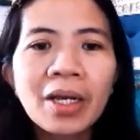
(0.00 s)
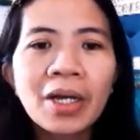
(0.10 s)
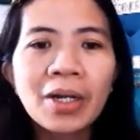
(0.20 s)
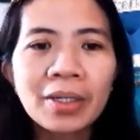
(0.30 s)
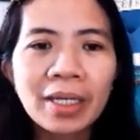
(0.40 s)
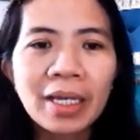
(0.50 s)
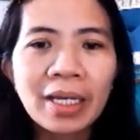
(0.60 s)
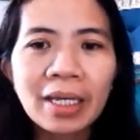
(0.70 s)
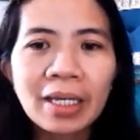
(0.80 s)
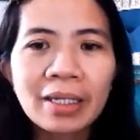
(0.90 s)

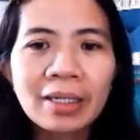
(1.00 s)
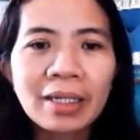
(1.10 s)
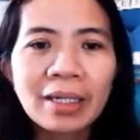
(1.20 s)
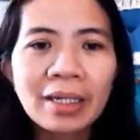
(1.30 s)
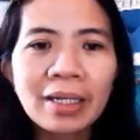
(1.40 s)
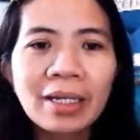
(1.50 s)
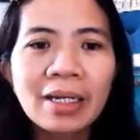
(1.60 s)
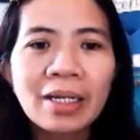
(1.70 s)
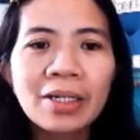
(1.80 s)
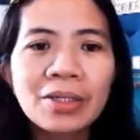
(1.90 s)
Okay,
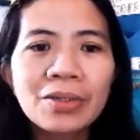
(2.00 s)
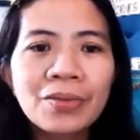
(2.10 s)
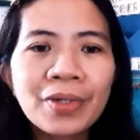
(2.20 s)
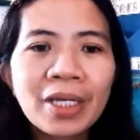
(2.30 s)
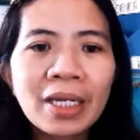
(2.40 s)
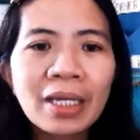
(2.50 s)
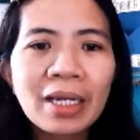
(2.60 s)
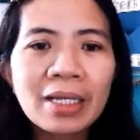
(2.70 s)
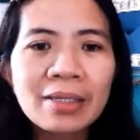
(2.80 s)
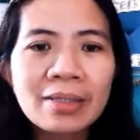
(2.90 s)
3
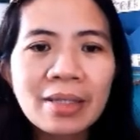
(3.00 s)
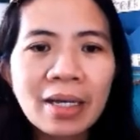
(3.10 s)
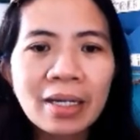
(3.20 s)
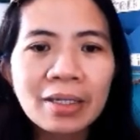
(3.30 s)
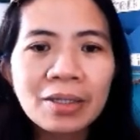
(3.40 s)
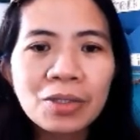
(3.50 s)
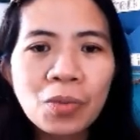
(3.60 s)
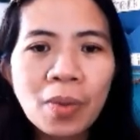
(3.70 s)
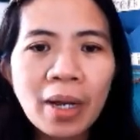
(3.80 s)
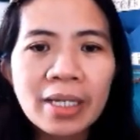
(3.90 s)
less than
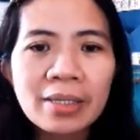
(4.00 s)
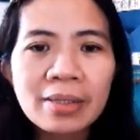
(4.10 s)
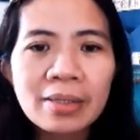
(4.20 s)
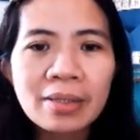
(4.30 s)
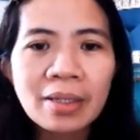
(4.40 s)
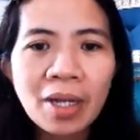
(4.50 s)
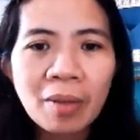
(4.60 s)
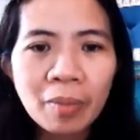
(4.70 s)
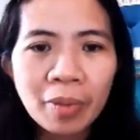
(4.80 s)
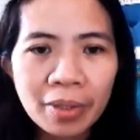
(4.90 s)
twice the
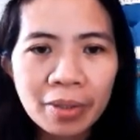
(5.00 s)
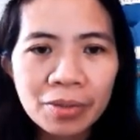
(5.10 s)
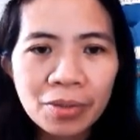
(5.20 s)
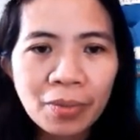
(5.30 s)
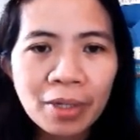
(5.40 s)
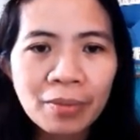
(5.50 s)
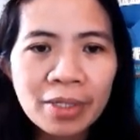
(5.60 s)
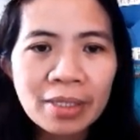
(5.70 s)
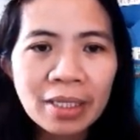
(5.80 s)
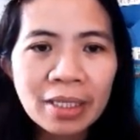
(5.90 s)
number. So when we
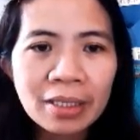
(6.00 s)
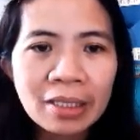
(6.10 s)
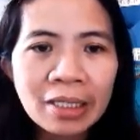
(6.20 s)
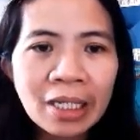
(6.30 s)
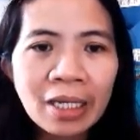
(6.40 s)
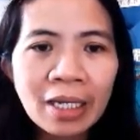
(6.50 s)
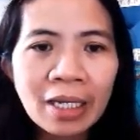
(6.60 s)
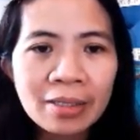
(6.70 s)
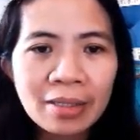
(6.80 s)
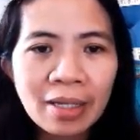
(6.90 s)
say 3 less
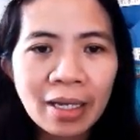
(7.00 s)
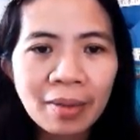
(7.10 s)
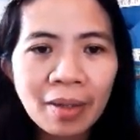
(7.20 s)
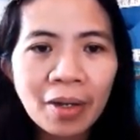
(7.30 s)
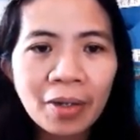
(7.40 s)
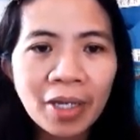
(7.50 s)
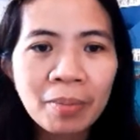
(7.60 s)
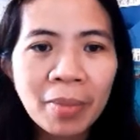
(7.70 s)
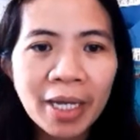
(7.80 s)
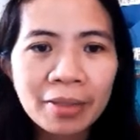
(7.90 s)
than, okay,
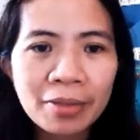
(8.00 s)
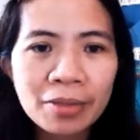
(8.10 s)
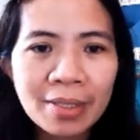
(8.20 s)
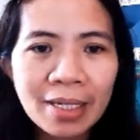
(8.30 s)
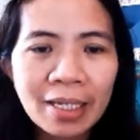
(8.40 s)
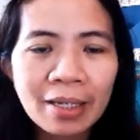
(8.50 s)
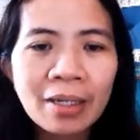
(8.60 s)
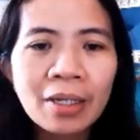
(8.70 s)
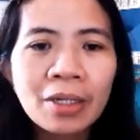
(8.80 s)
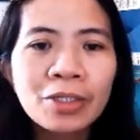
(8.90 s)
minus 3.
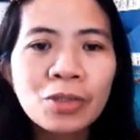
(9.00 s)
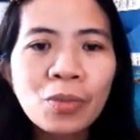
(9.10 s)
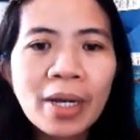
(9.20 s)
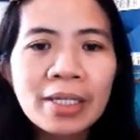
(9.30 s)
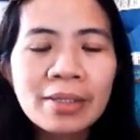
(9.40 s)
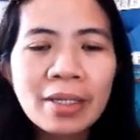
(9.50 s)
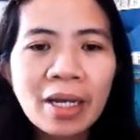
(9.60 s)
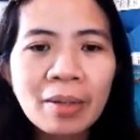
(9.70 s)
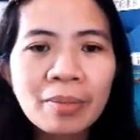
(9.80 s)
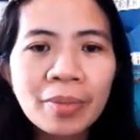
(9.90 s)
Twice the
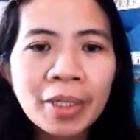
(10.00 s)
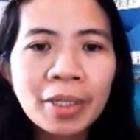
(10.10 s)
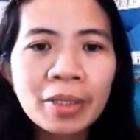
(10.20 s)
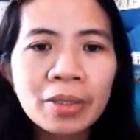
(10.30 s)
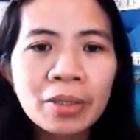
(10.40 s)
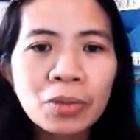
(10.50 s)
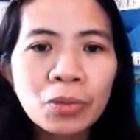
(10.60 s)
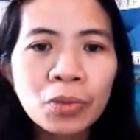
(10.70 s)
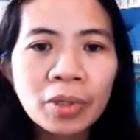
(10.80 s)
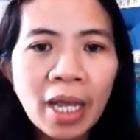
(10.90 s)
number, 2
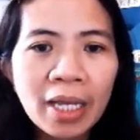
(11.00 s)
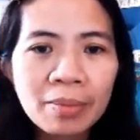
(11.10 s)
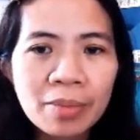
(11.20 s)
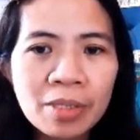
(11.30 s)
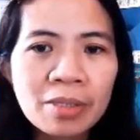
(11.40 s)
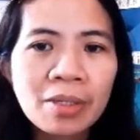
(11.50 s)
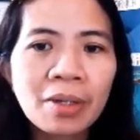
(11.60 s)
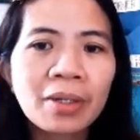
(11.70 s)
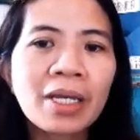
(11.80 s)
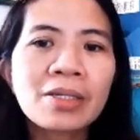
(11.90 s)
times.
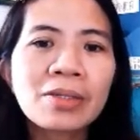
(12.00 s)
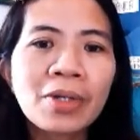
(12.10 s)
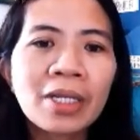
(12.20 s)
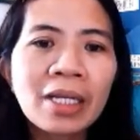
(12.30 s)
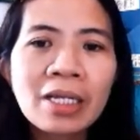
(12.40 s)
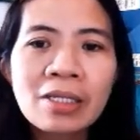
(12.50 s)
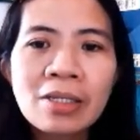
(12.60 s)
Okay, so it is